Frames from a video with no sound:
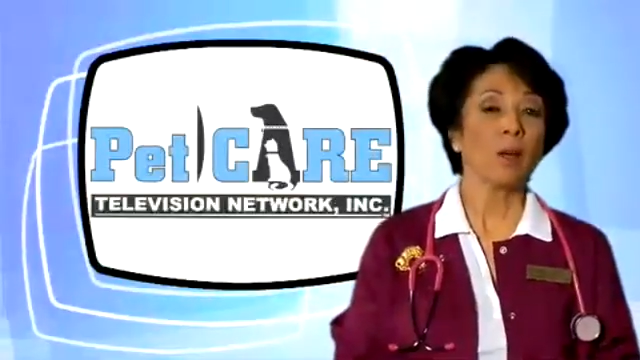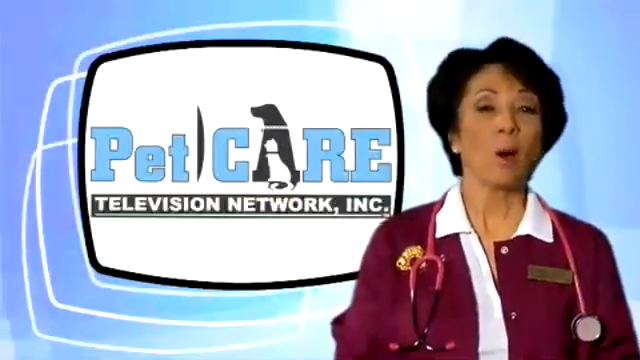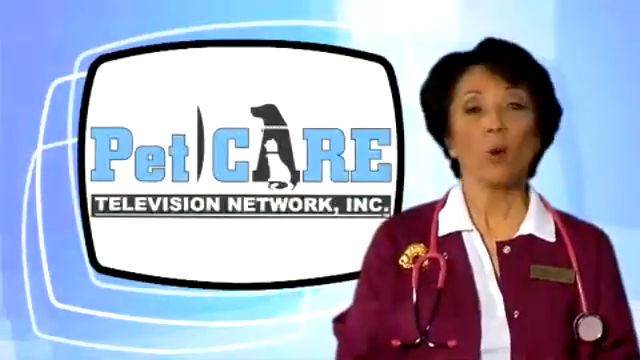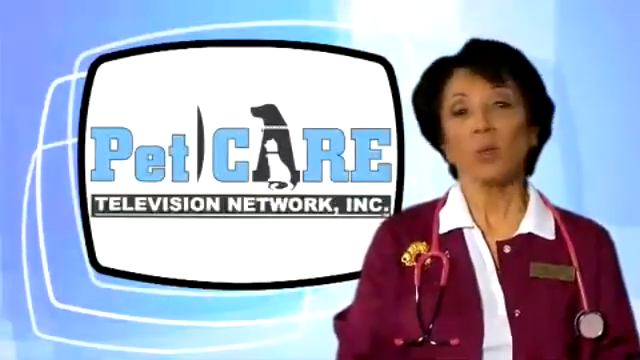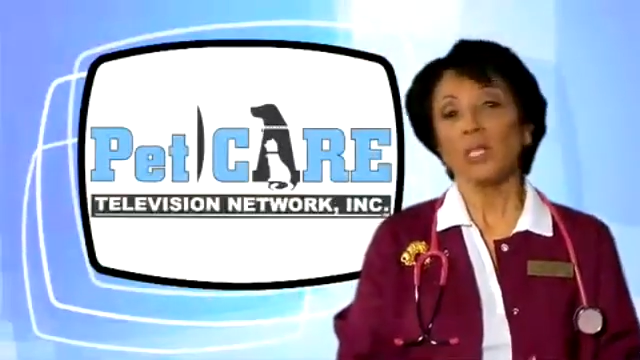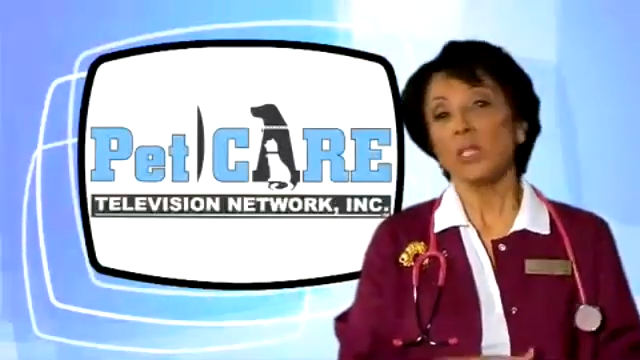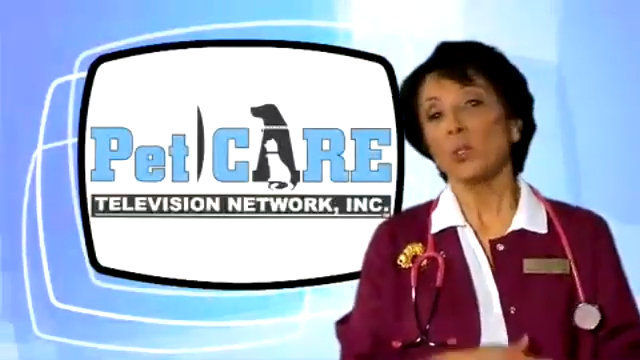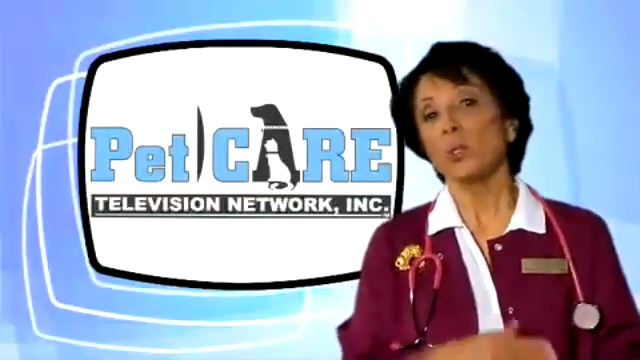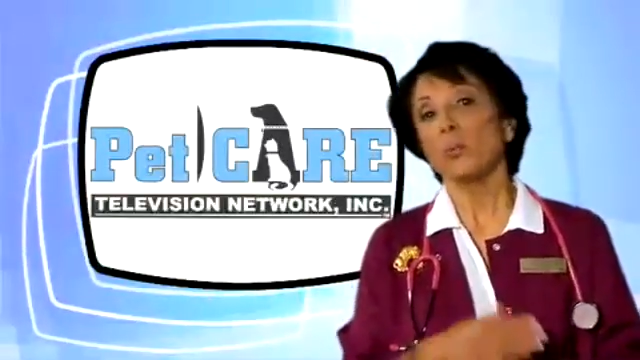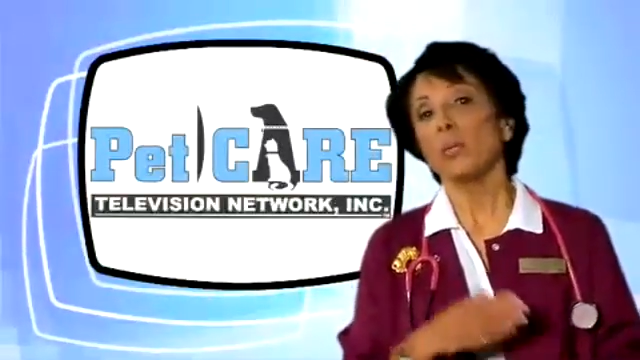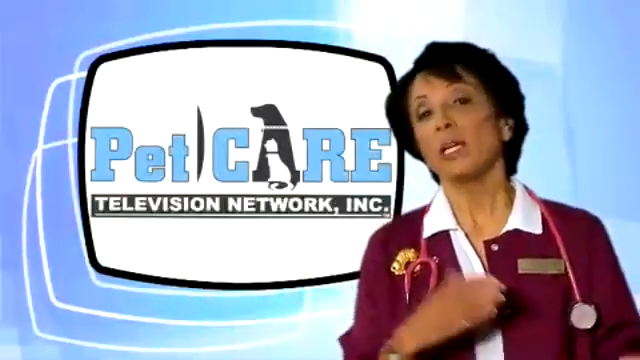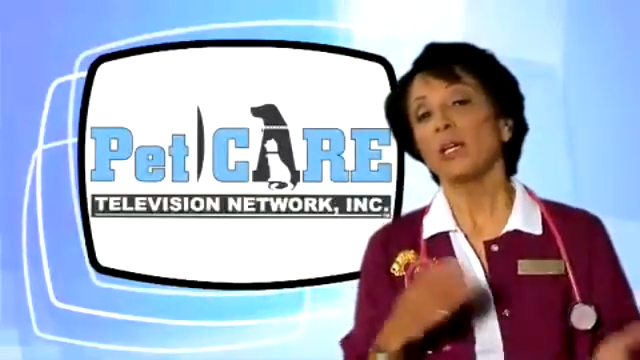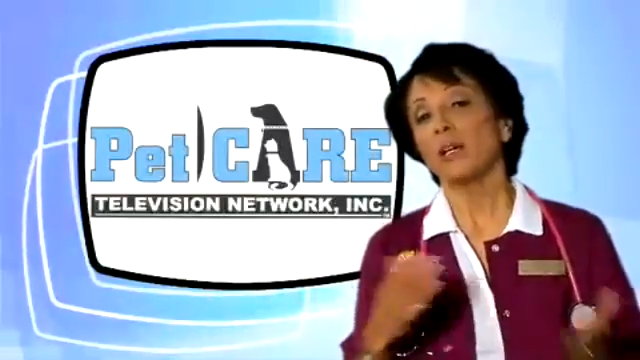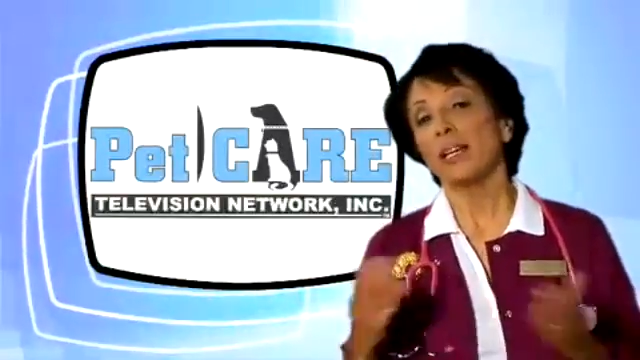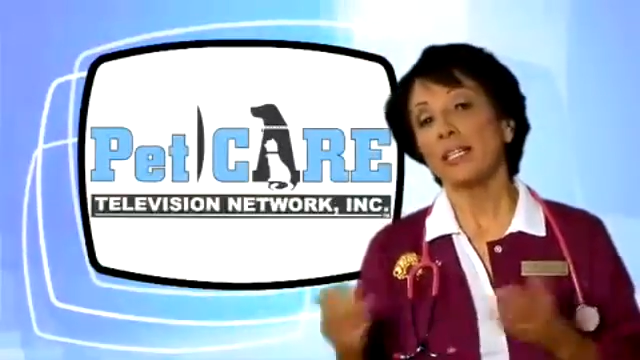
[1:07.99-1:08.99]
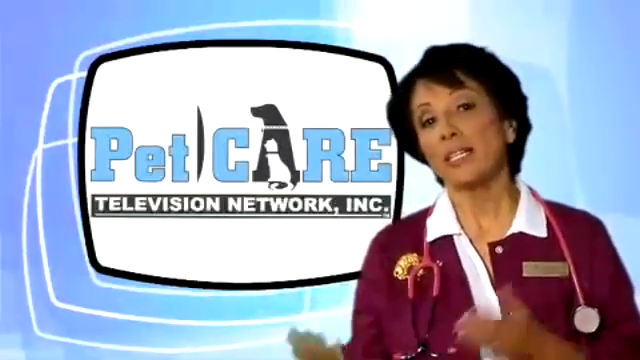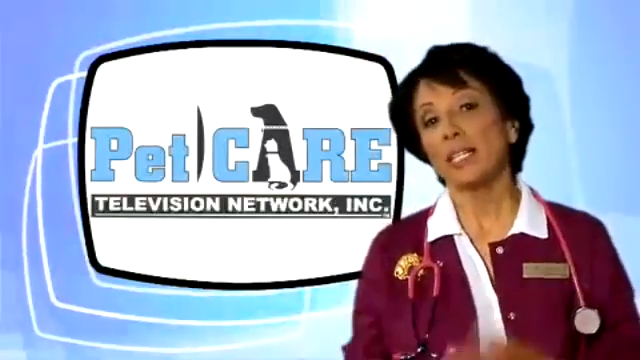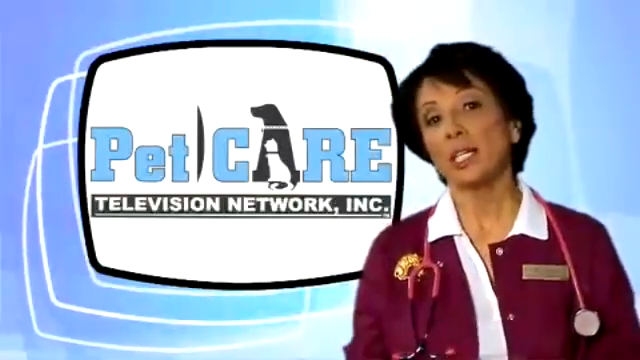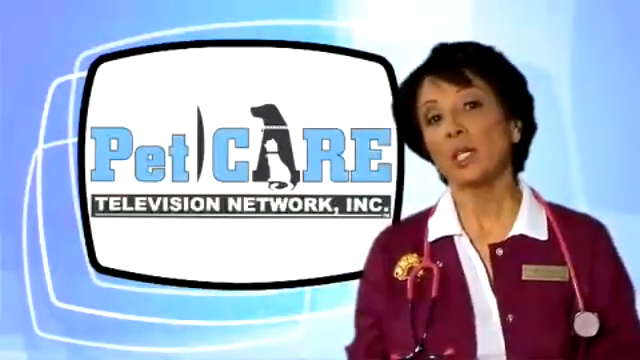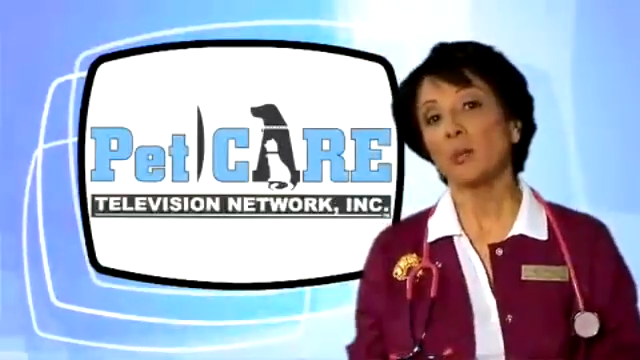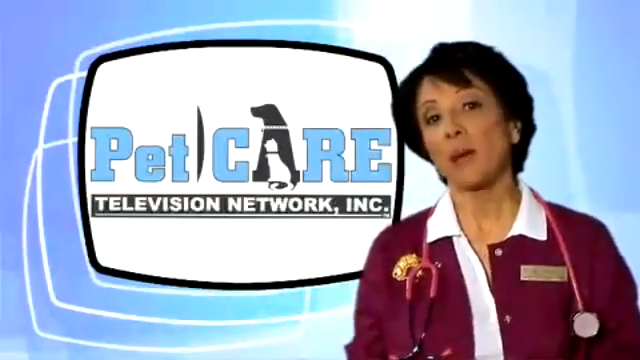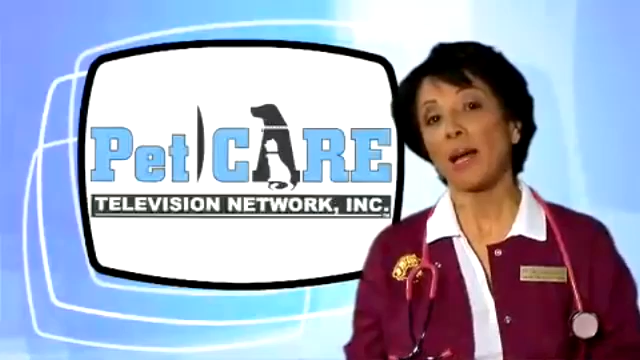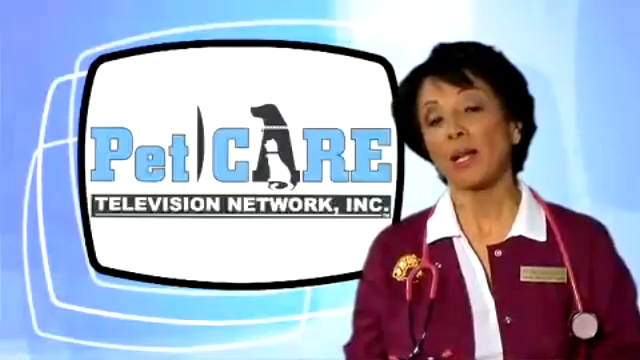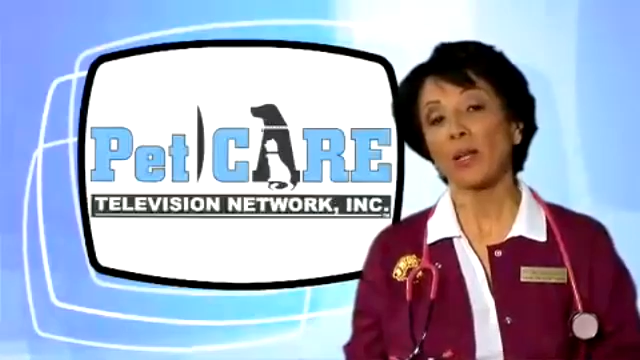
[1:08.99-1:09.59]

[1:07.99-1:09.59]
only to appear in a nearby